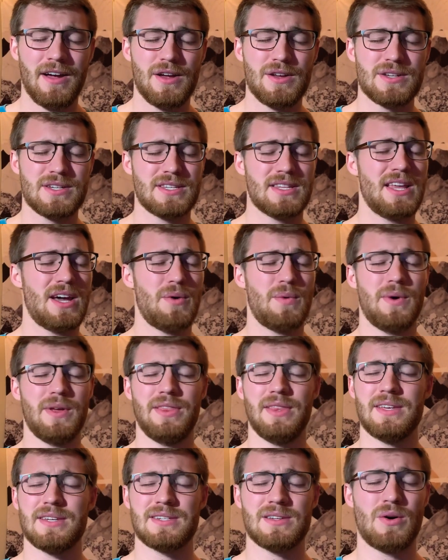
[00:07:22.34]
so that
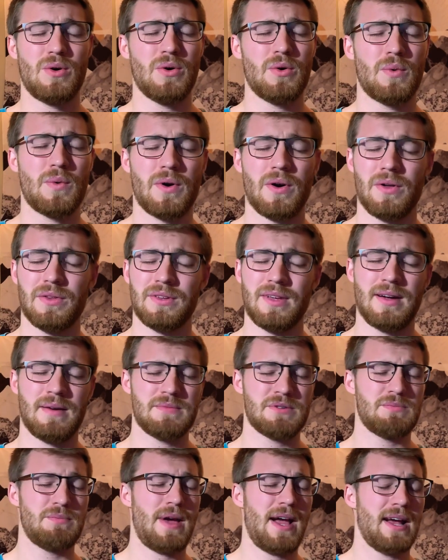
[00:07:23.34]
when this whole world
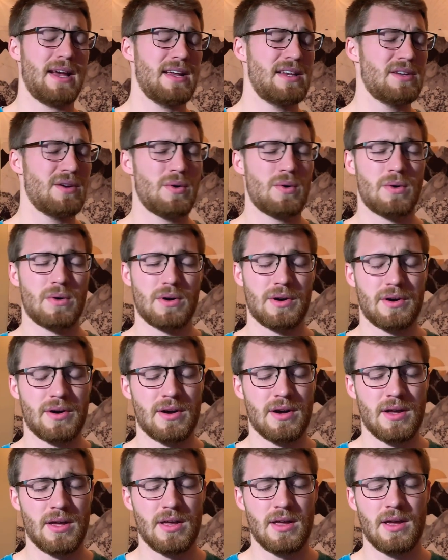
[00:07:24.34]
comes back into order
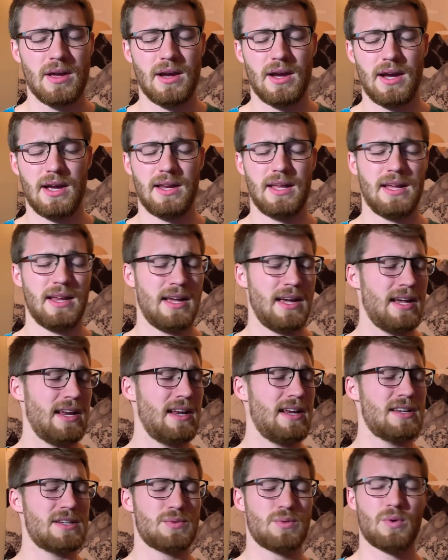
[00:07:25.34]
and, it,
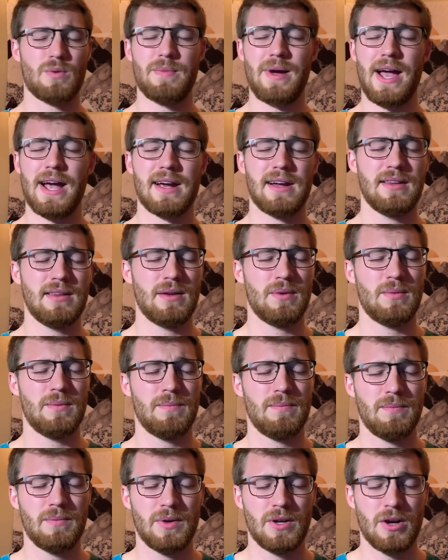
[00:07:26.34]
and we're back in the
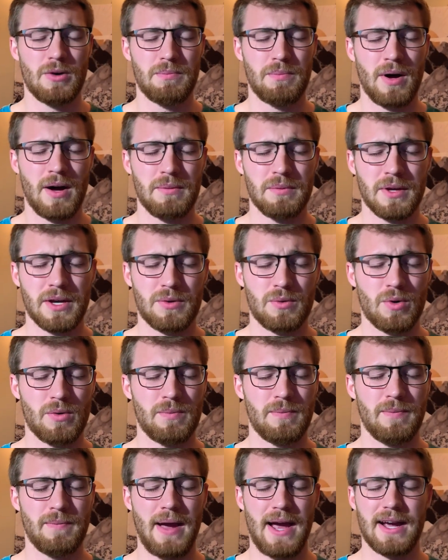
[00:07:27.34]
you know public, we're
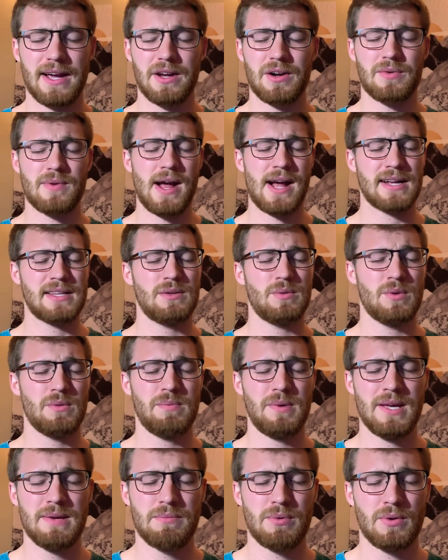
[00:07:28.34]
back interacting with
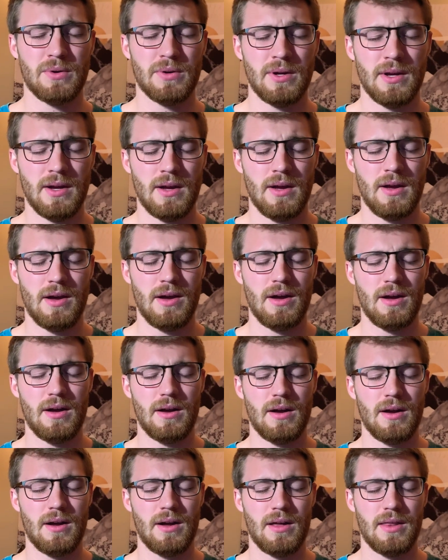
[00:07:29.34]
people,
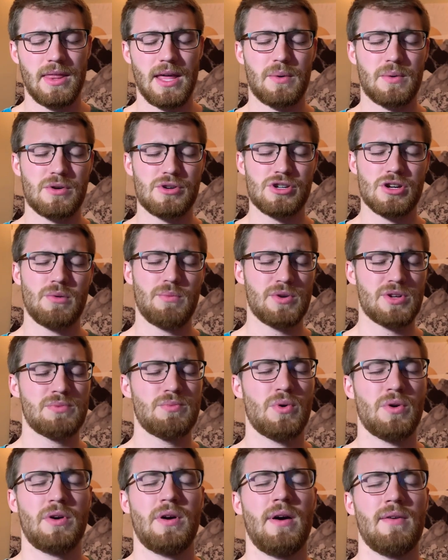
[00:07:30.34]
that we're so much
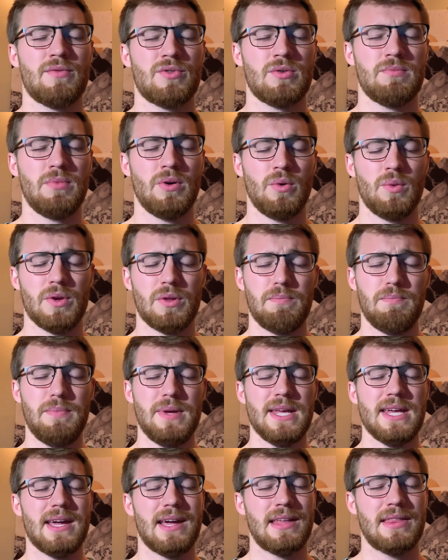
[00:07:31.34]
more comfortable with
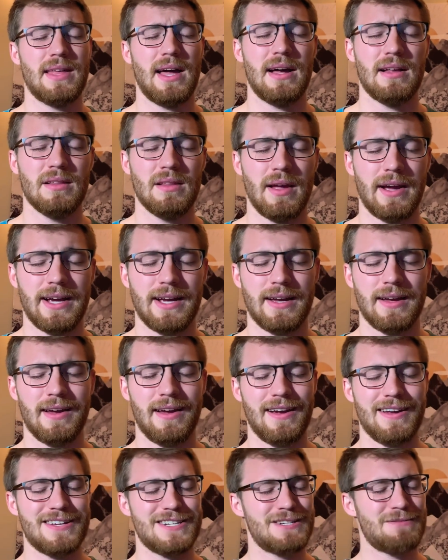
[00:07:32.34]
being that light
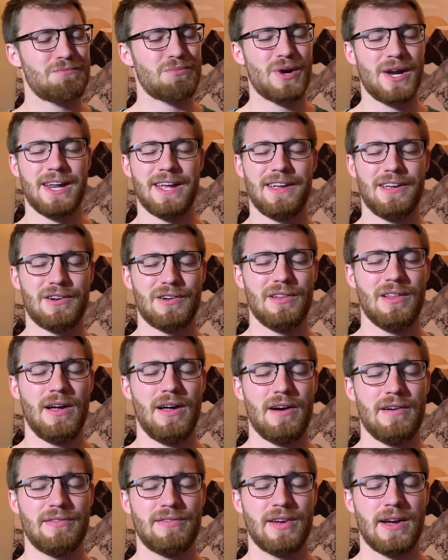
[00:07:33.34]
and spreading your
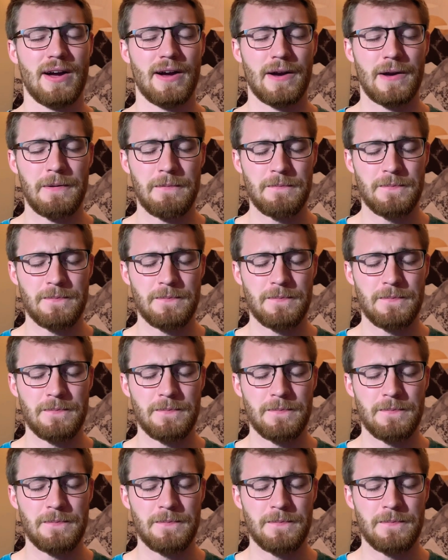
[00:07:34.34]
love, God.